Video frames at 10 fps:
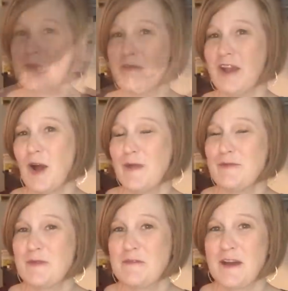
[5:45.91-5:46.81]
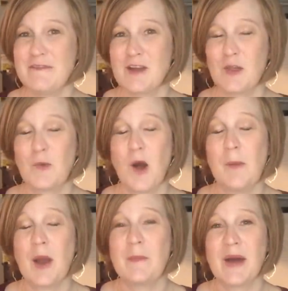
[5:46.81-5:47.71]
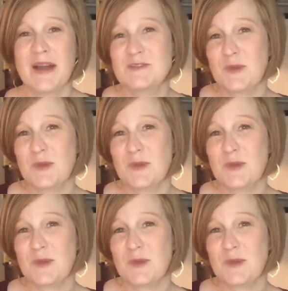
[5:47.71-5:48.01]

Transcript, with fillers: Moving on from the five dollar Walmart box,